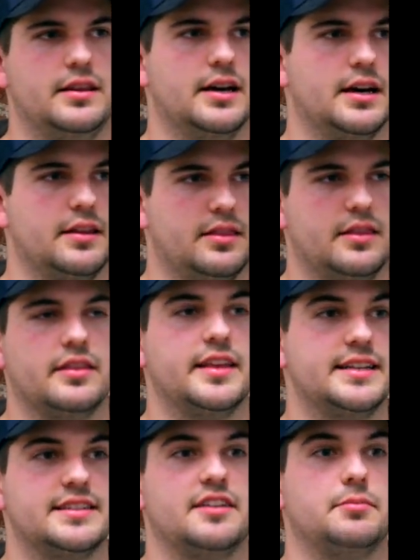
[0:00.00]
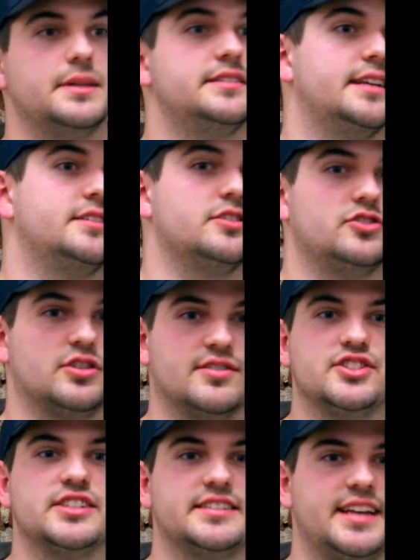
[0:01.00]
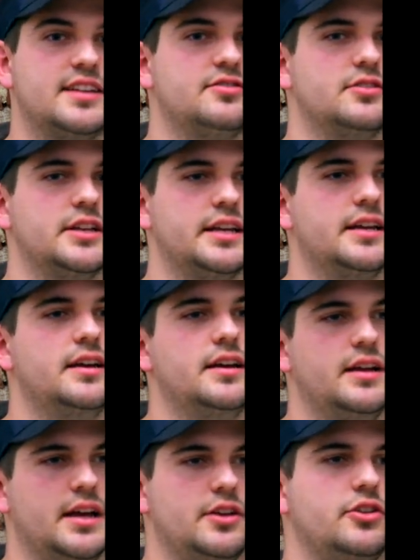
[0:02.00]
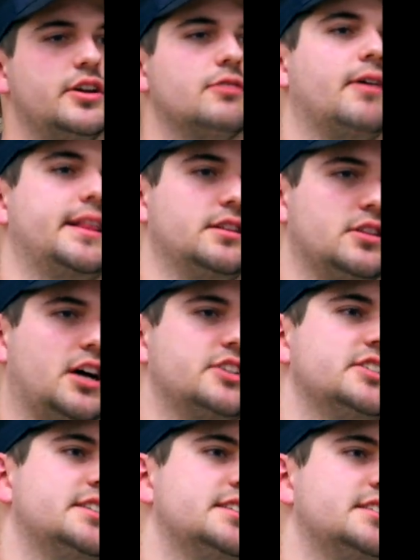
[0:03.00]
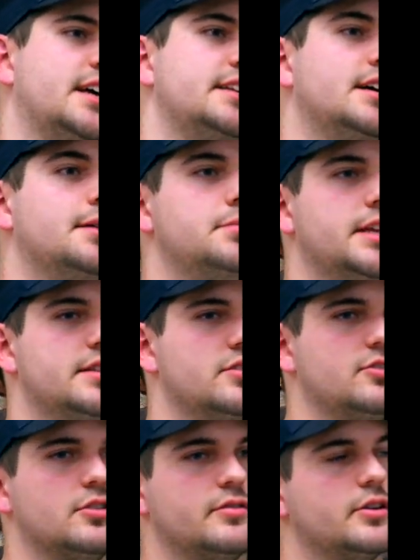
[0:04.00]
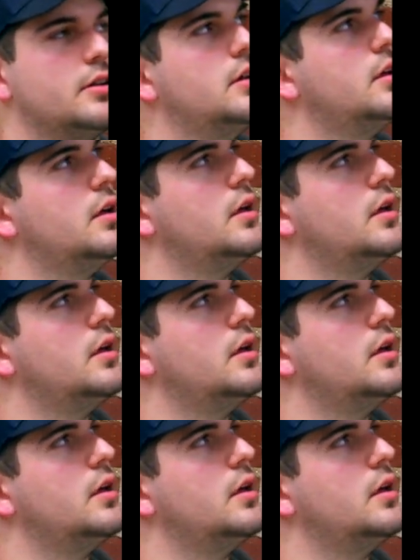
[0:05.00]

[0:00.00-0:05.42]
the things that have been sent to the server successfully, and you can write the logic to decide to update the server.